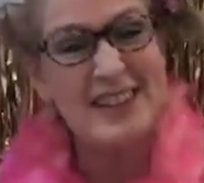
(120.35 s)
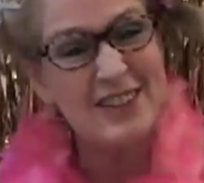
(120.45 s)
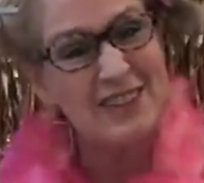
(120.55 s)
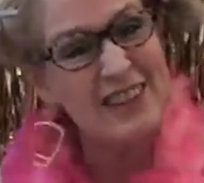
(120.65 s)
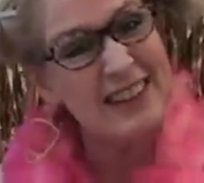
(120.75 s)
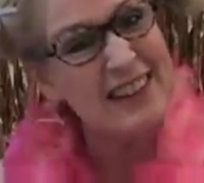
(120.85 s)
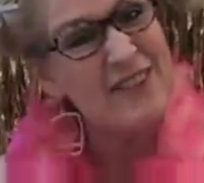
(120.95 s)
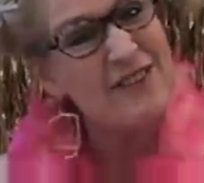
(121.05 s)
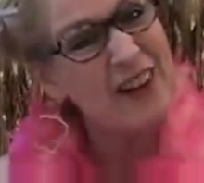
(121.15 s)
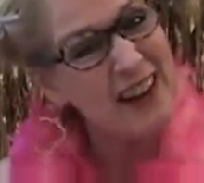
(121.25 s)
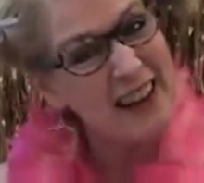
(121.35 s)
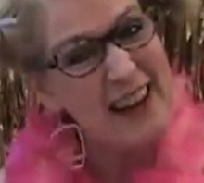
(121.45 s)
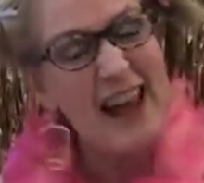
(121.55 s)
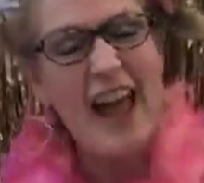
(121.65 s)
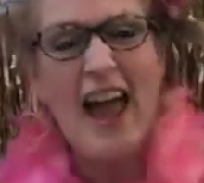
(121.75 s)
just really
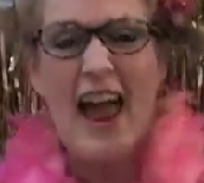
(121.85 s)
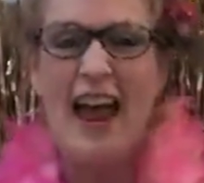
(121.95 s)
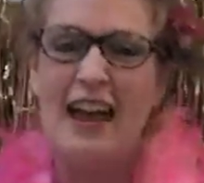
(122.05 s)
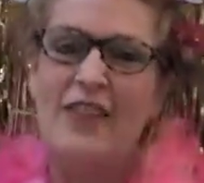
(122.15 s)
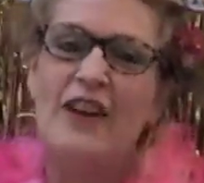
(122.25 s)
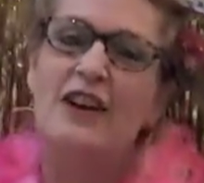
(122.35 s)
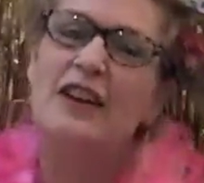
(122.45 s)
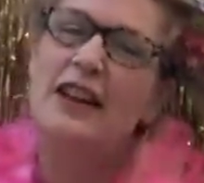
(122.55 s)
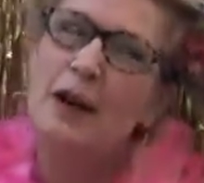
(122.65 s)
funny. And they're a